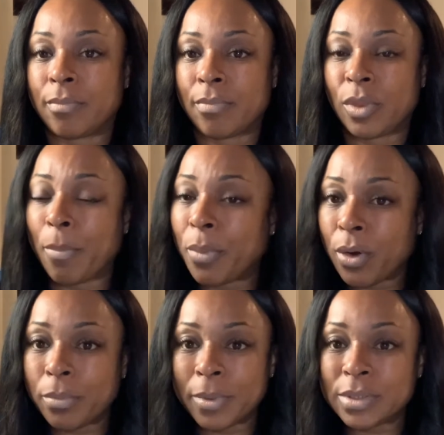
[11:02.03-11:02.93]
the
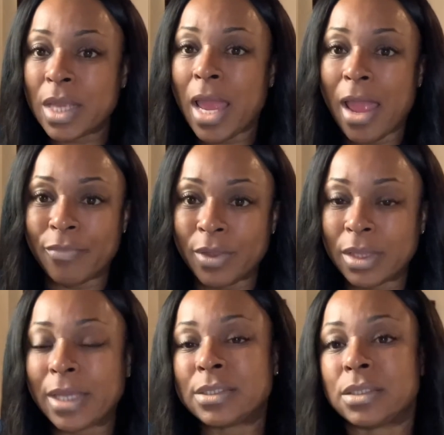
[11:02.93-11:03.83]
purpose and the
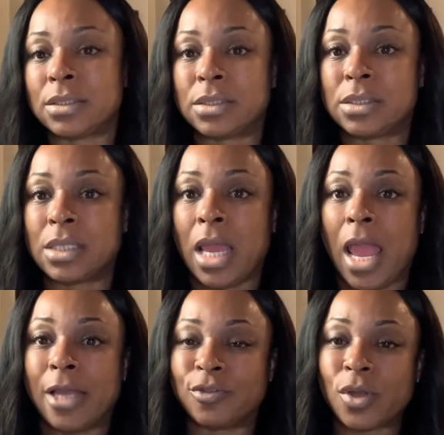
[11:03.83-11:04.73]
lessons.
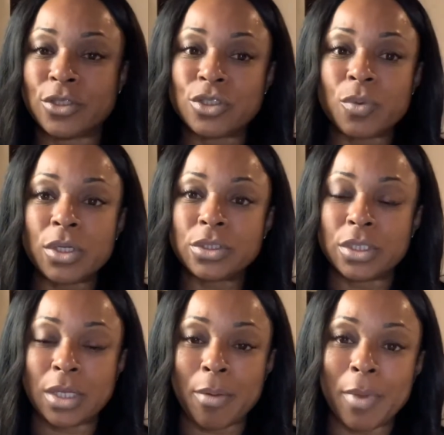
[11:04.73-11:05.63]
And so I just wanted to
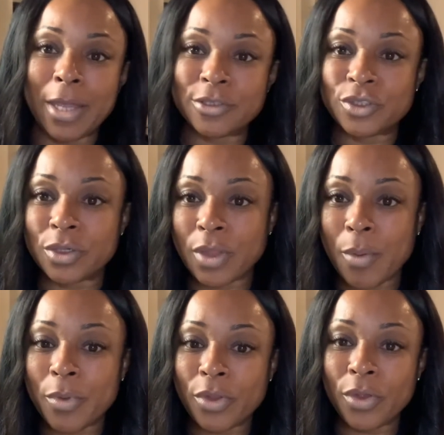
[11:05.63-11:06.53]
come by and share that
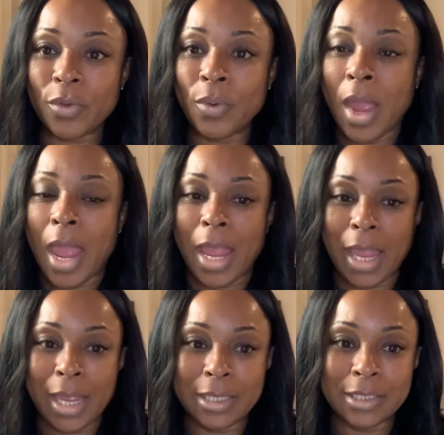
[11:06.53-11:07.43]
with you.
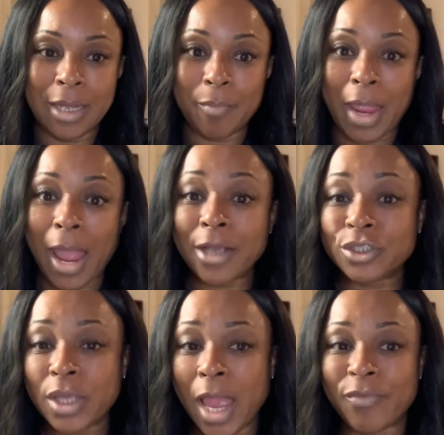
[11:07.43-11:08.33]
And um, I actually
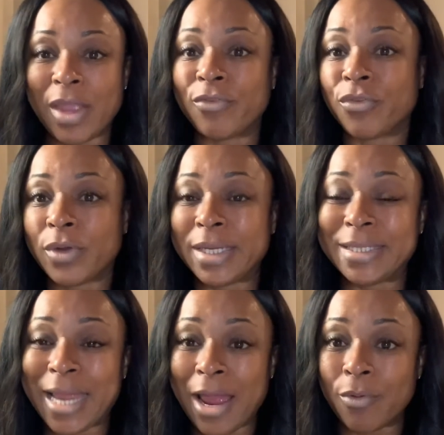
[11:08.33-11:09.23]
have a free
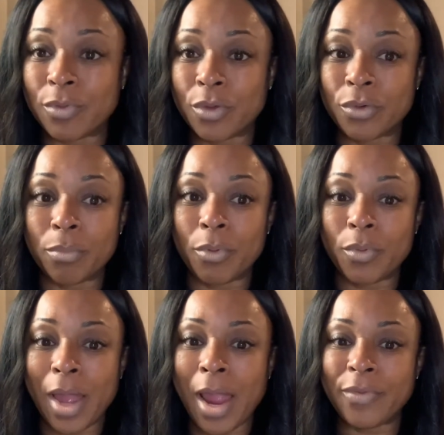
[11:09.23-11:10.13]
downloadable
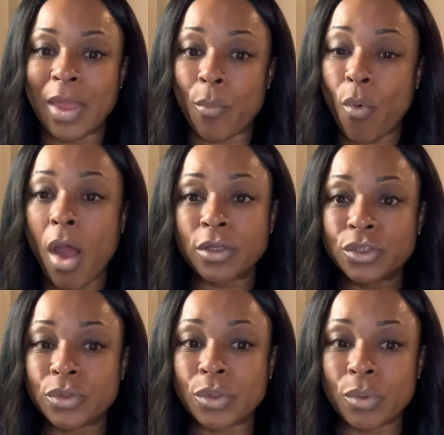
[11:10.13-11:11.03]
guide that walks you
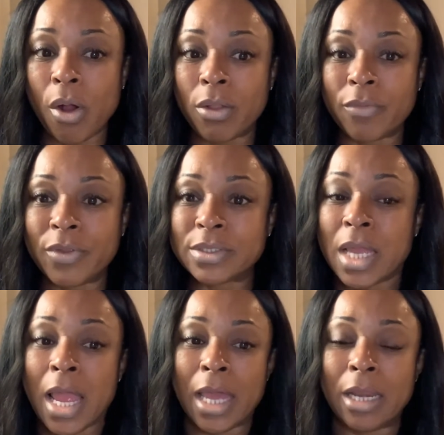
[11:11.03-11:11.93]
through all of this
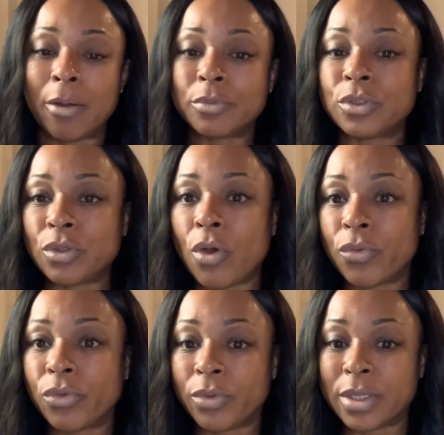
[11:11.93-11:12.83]
and helps you go
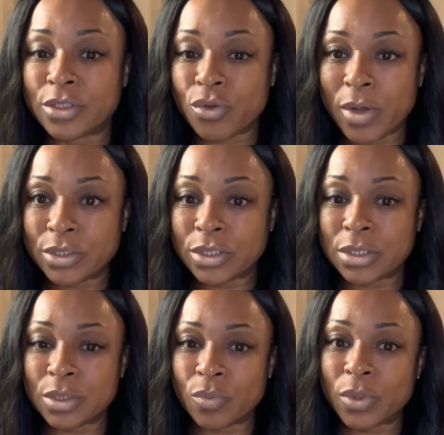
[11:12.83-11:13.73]
through these questions
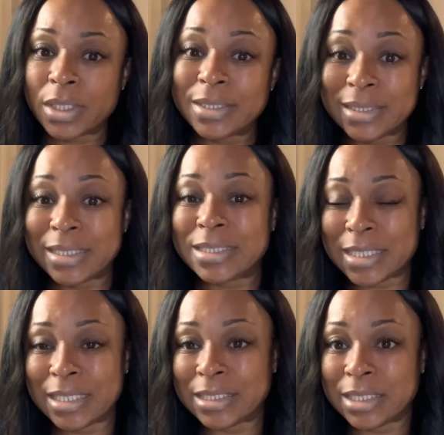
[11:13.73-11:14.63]
and really digs
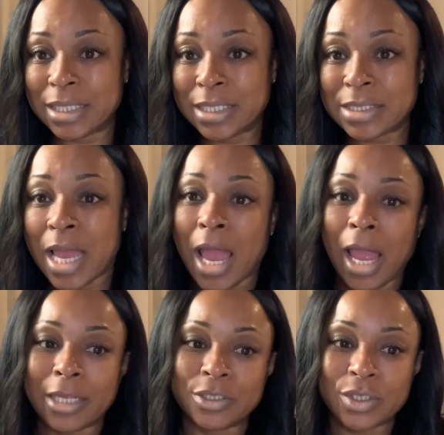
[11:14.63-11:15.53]
into this. I
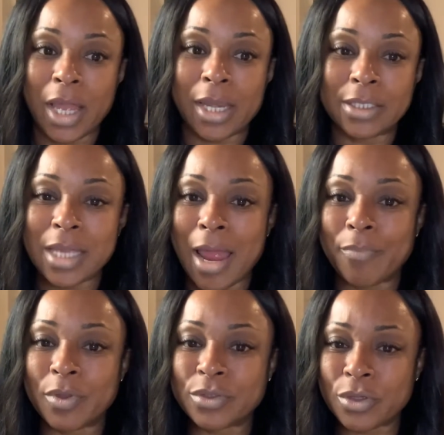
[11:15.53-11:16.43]
just kind of tapped the
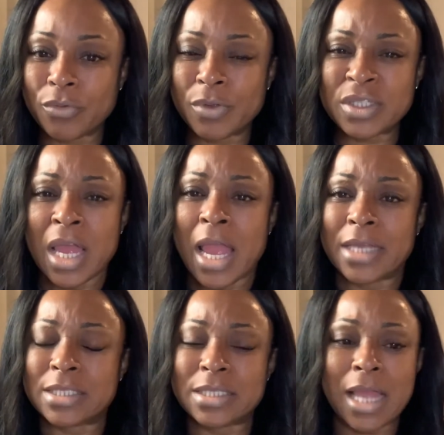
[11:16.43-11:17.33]
surface. It's
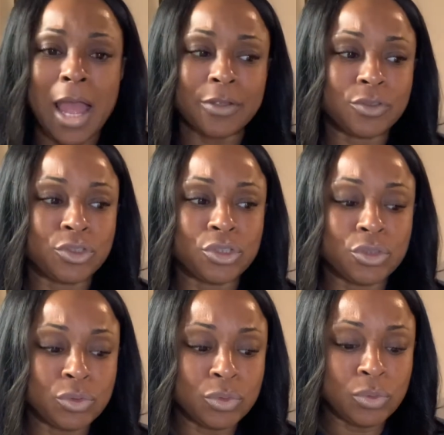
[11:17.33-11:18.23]
not
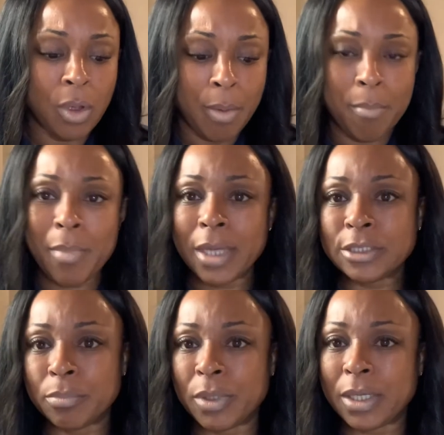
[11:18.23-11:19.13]
too much
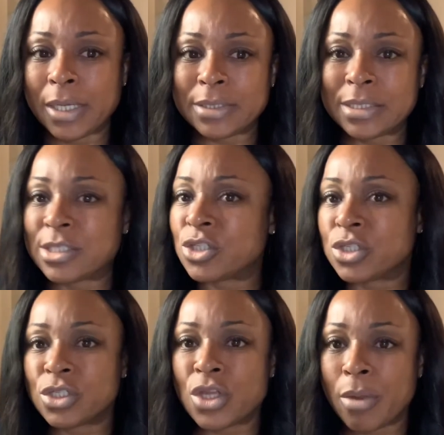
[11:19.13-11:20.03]
because it's just a
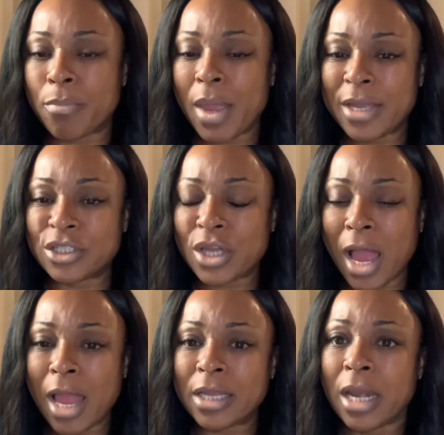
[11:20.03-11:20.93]
10 page
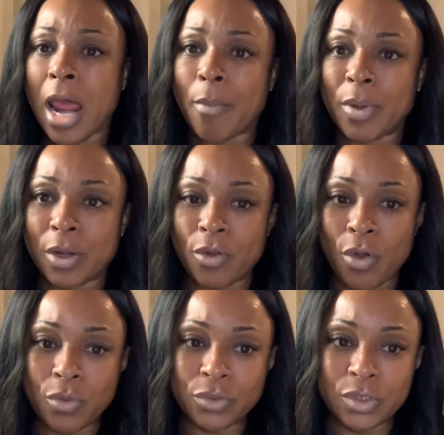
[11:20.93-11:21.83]
guide, but it
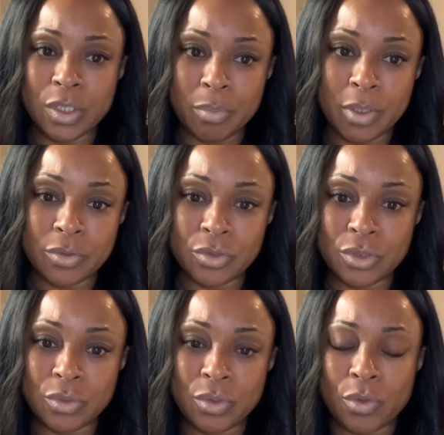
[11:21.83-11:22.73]
goes deep into
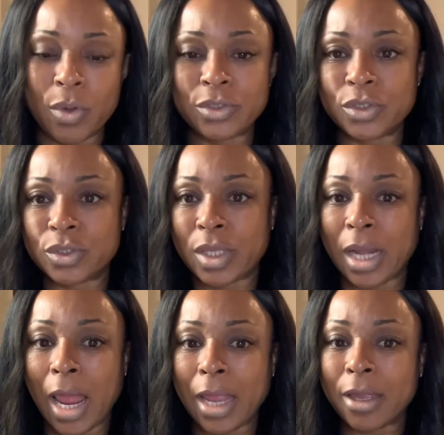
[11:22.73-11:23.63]
the questions that
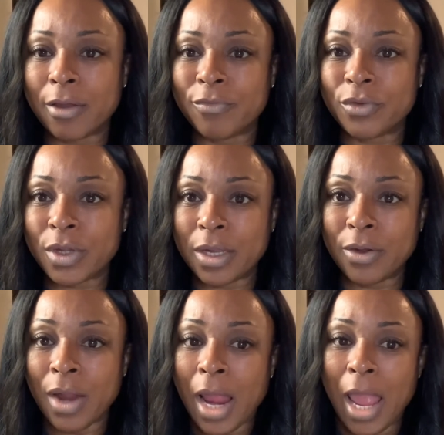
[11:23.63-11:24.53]
I covered here
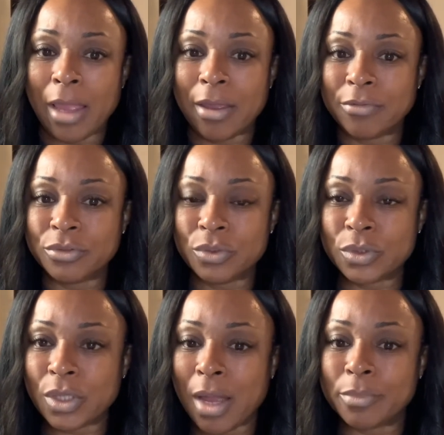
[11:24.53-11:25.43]
and gives you a
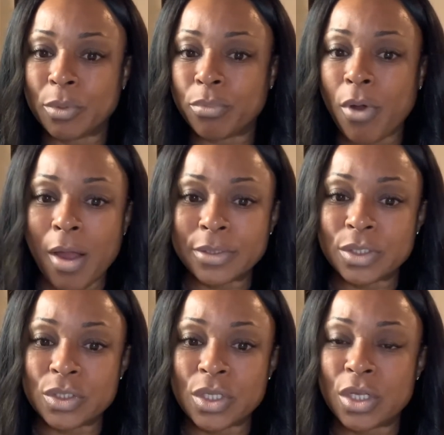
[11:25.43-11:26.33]
time to
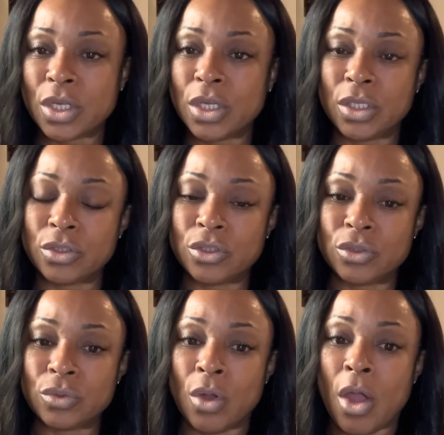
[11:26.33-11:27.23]
process and get
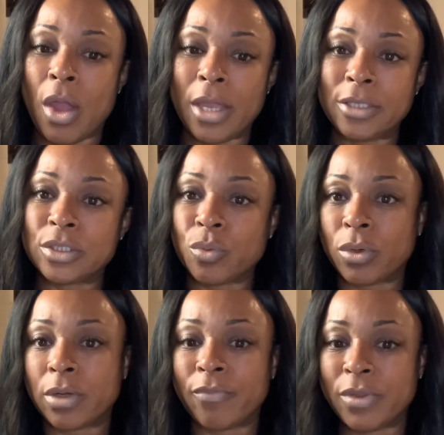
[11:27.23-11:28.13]
into each one
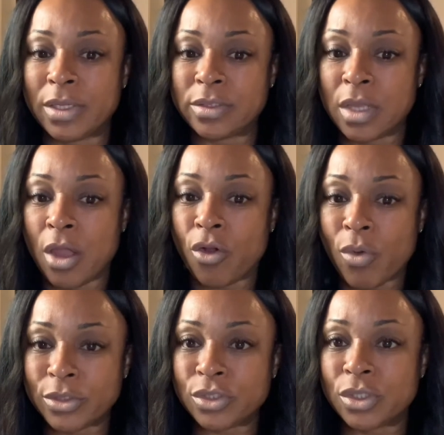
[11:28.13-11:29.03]
of these
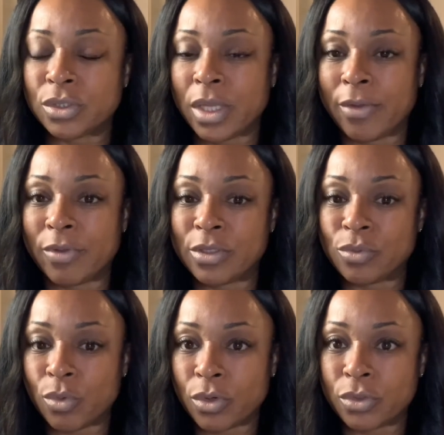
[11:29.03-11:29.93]
questions and these
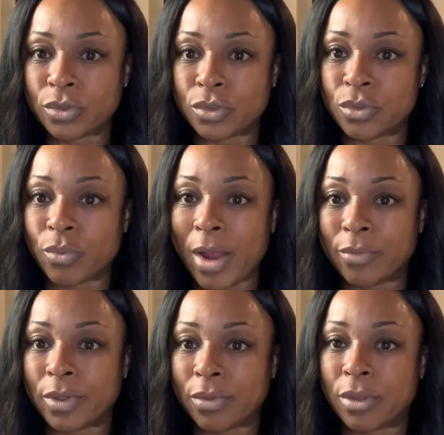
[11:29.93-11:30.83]
words
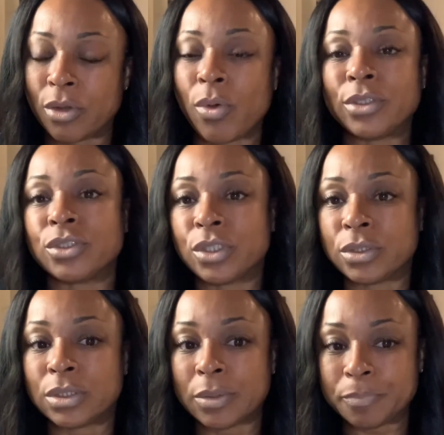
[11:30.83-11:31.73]
surrounding the questions.